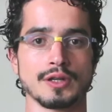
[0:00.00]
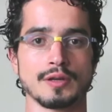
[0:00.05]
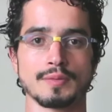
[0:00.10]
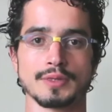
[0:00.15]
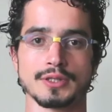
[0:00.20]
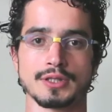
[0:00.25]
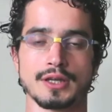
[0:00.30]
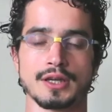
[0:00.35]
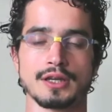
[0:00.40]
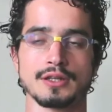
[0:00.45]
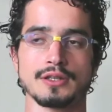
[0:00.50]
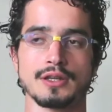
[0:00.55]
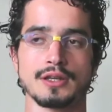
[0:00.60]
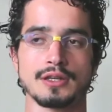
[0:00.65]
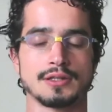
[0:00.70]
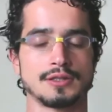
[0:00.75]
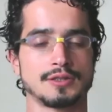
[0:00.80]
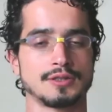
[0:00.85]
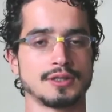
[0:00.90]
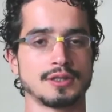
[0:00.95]
Namaskar,
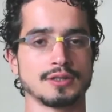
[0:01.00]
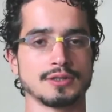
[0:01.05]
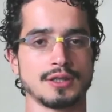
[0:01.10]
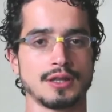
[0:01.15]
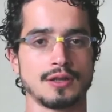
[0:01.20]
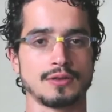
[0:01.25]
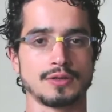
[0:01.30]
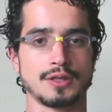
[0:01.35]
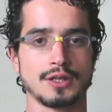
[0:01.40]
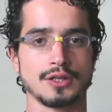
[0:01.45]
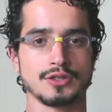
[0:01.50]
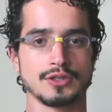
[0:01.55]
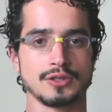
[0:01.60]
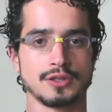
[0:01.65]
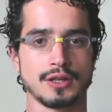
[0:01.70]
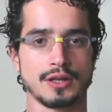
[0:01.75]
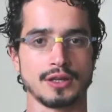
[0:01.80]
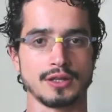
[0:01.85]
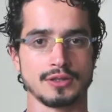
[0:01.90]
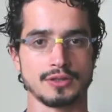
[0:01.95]
that is sun
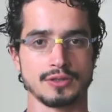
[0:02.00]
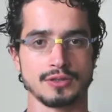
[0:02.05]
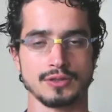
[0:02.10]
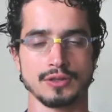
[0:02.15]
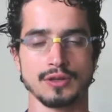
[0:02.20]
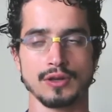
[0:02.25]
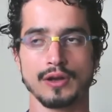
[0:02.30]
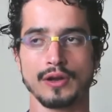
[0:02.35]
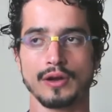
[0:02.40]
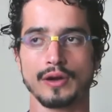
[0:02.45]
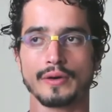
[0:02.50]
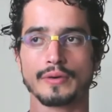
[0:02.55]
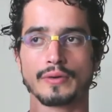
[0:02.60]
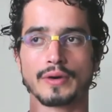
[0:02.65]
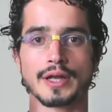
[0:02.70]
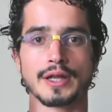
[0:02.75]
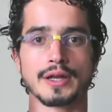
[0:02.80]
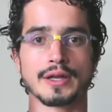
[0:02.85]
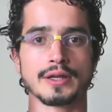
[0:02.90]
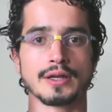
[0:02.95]
salutation, that is
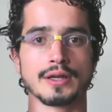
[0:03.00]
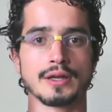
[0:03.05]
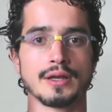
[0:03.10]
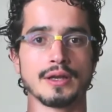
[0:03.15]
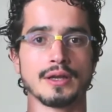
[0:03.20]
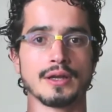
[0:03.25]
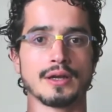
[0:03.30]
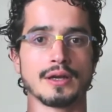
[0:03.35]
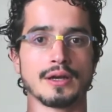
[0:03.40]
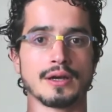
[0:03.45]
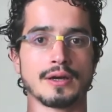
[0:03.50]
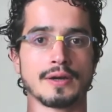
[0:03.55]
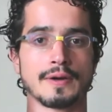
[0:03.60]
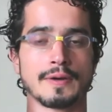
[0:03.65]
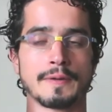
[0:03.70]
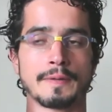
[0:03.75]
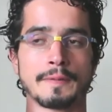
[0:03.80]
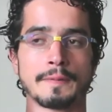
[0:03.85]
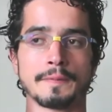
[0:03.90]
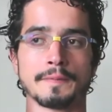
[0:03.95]
already
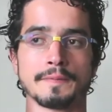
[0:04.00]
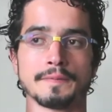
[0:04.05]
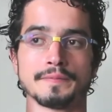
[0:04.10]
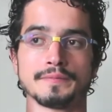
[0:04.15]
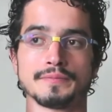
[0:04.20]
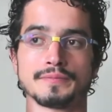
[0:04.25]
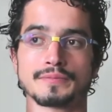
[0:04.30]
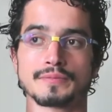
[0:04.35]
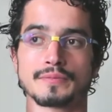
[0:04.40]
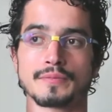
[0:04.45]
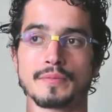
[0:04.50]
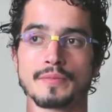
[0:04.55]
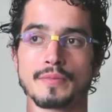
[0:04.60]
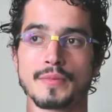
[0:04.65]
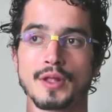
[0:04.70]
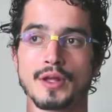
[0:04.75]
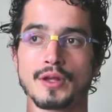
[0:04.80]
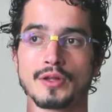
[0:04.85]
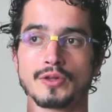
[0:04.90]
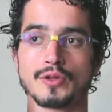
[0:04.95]

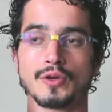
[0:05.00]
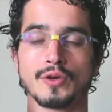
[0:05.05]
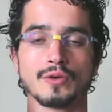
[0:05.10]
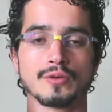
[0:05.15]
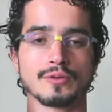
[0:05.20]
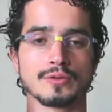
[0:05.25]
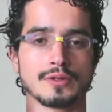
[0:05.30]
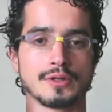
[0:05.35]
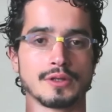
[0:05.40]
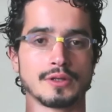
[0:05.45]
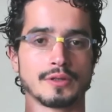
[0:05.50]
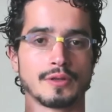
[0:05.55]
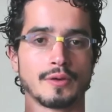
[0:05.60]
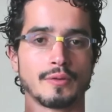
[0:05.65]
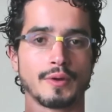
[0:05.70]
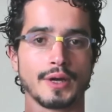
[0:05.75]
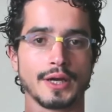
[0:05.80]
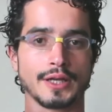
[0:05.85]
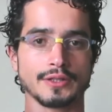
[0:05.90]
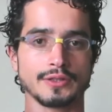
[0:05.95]
known in the
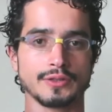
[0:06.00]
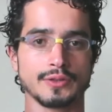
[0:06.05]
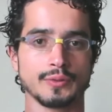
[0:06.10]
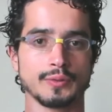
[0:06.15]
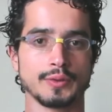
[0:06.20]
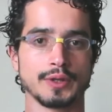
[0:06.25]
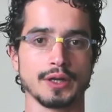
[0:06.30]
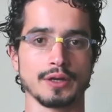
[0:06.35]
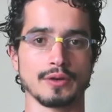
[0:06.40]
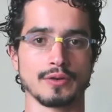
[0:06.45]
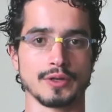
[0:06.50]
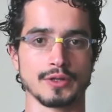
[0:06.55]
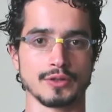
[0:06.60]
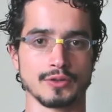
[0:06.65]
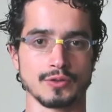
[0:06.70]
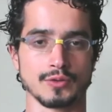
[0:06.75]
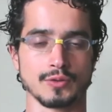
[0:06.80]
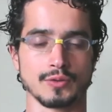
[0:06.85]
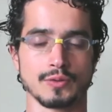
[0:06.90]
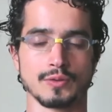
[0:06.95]
West. We are going
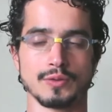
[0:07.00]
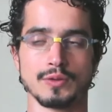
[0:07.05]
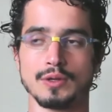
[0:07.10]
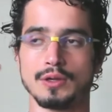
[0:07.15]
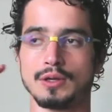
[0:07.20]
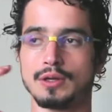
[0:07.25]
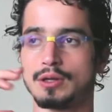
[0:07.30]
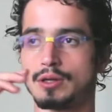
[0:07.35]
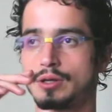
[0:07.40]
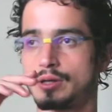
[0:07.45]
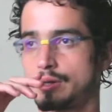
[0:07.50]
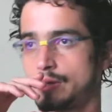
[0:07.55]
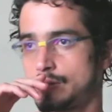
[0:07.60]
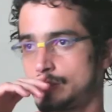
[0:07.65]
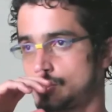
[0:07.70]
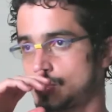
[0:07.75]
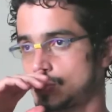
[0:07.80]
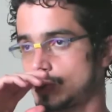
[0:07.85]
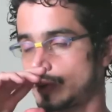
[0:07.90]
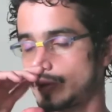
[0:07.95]
to
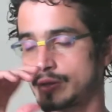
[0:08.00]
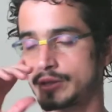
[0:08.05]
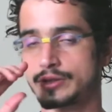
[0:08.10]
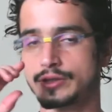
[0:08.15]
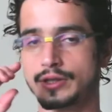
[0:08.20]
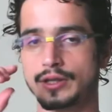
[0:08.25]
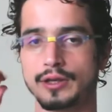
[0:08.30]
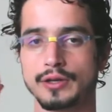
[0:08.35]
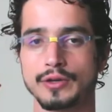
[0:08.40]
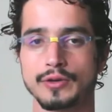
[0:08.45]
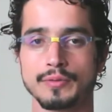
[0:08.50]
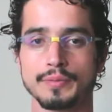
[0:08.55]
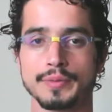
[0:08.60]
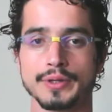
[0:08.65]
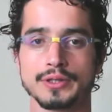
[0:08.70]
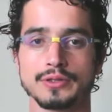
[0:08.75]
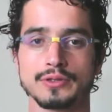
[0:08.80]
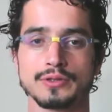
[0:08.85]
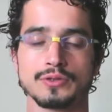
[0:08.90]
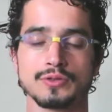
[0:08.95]
show it a little
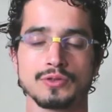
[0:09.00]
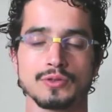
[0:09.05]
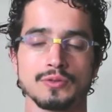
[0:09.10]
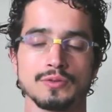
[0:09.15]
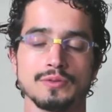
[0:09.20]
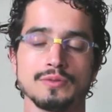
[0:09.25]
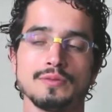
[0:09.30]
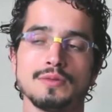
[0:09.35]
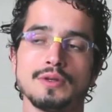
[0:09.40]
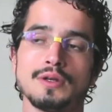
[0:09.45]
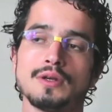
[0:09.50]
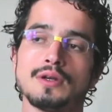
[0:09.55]
bit soon.